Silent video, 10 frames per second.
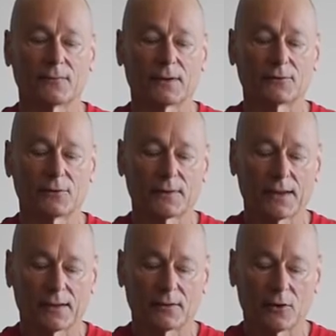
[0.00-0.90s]
If I turn the
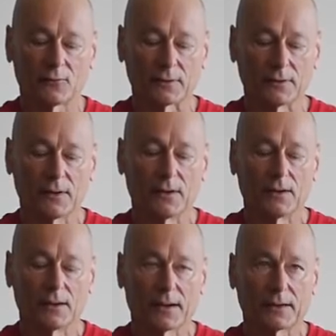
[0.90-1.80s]
hand over,
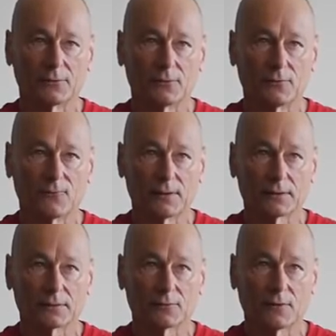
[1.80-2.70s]
I can do the
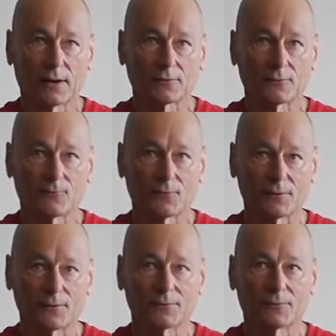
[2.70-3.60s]
finger contraction
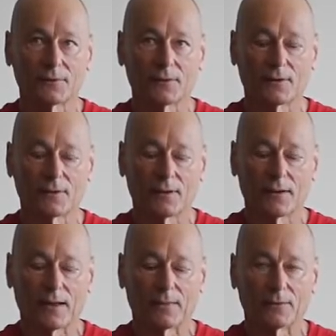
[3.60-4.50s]
first,
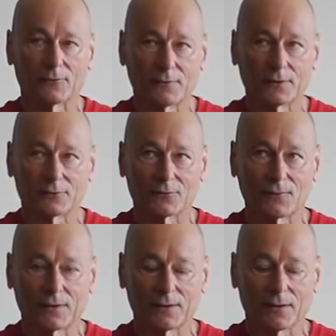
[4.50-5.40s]
and then stretch the
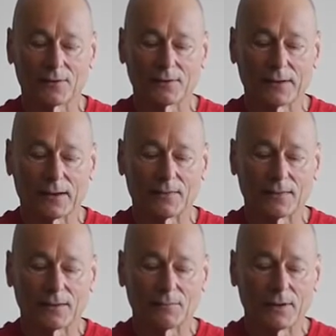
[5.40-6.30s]
finger only,
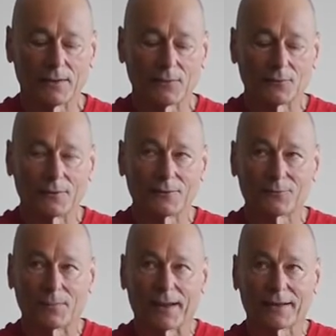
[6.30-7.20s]
and then bend the
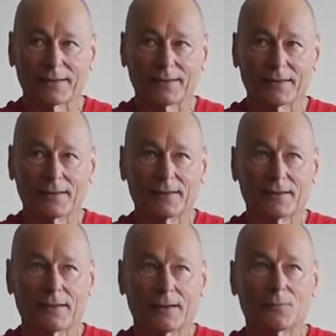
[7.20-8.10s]
wrist back,
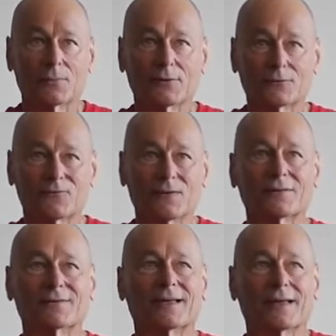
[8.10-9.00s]
press the
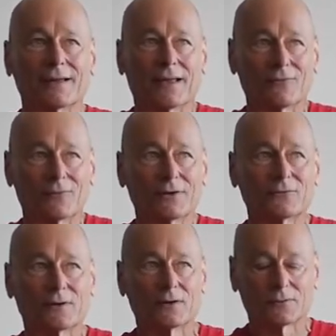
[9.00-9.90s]
finger again, and
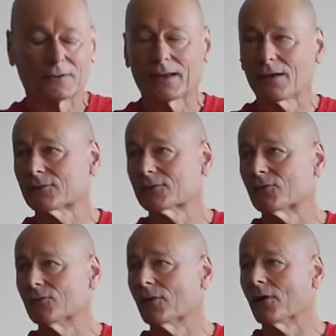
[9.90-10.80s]
re-stretch. Now it's
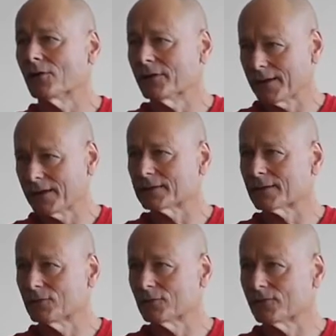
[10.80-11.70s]
through the whole hand.
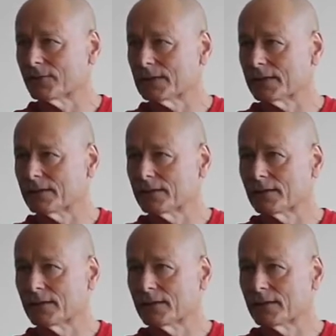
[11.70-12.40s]
Can you all feel that?